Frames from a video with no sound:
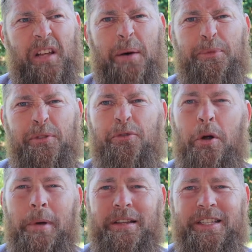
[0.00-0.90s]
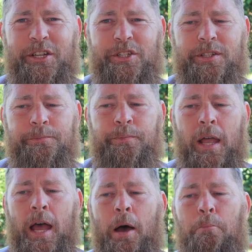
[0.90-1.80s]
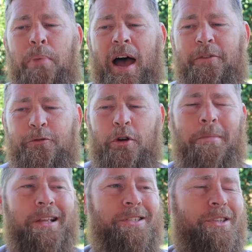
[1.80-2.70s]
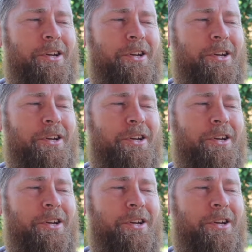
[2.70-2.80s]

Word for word: up to four months ish. By four months,